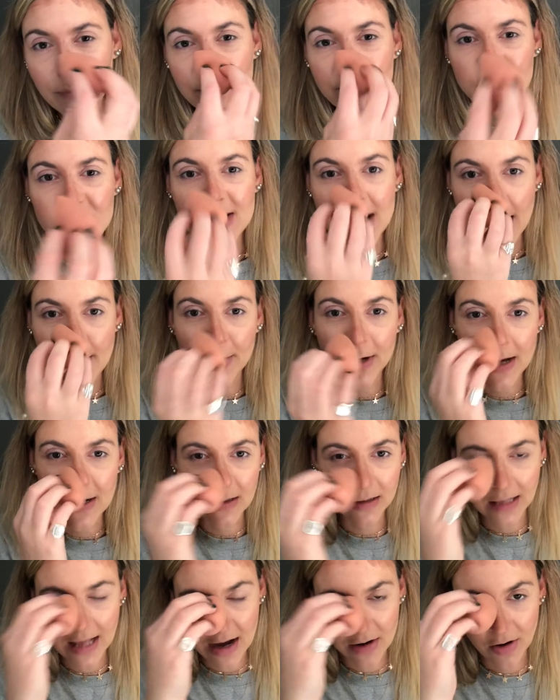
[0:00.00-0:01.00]
dabbing a
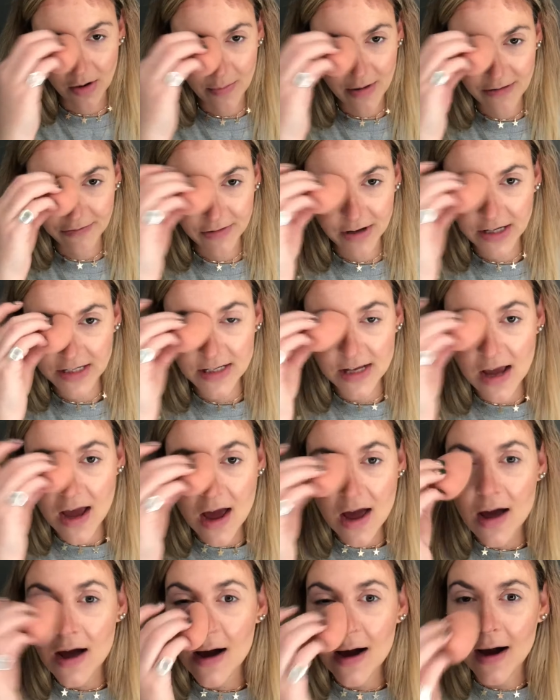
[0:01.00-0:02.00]
cloud on my face.
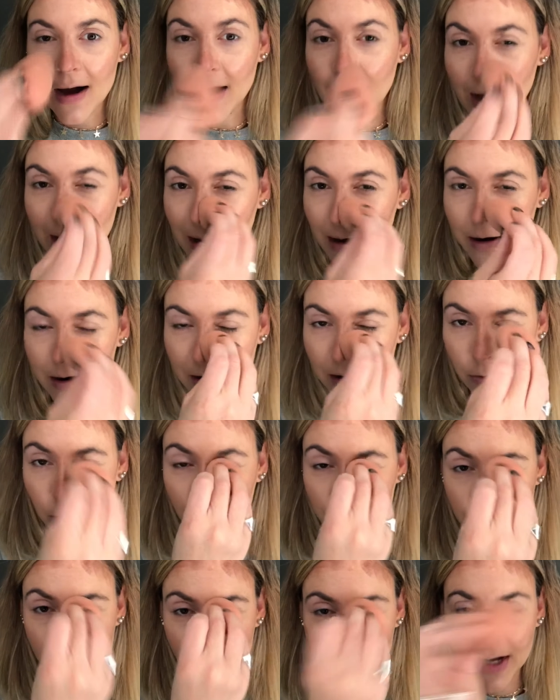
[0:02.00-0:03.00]
And
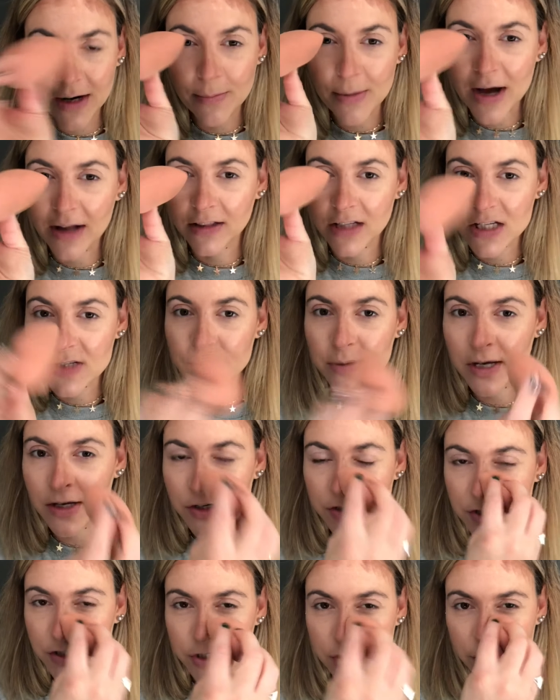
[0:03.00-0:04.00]
what's great about the sponge
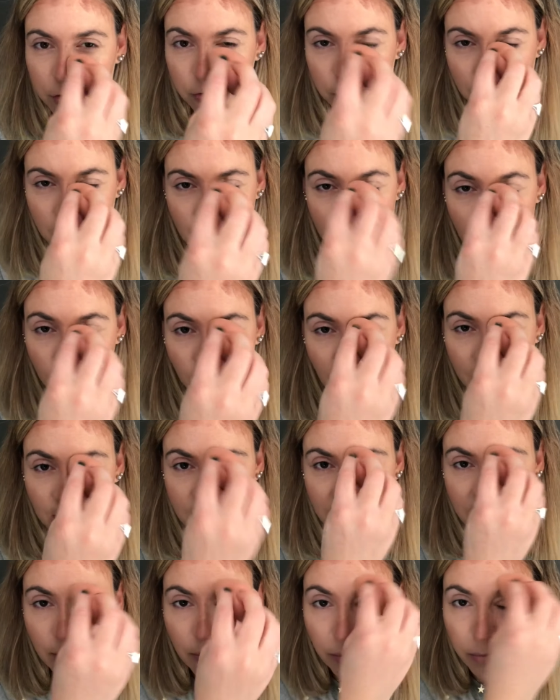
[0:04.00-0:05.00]
is too, not only does
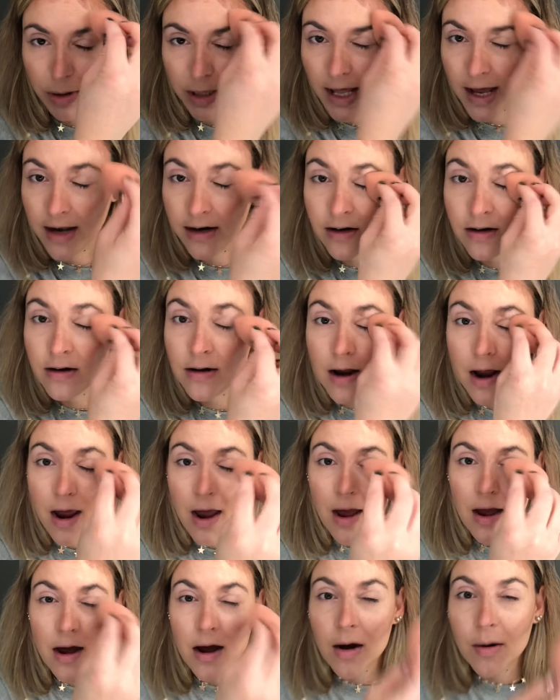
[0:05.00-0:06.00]
it blend,
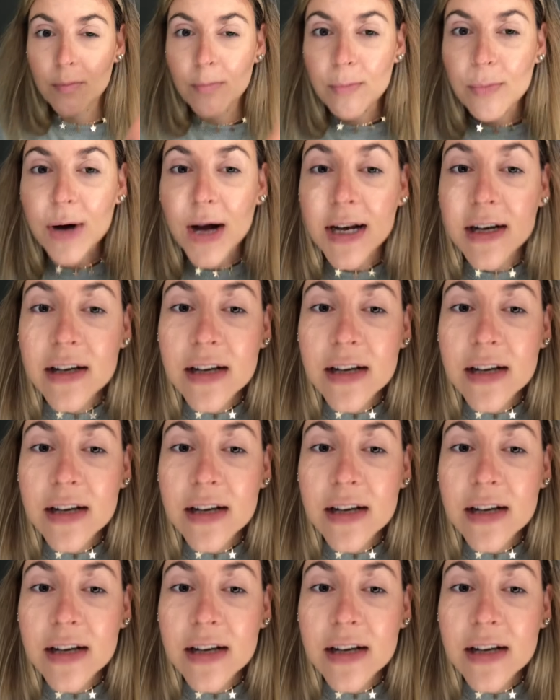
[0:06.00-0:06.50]
but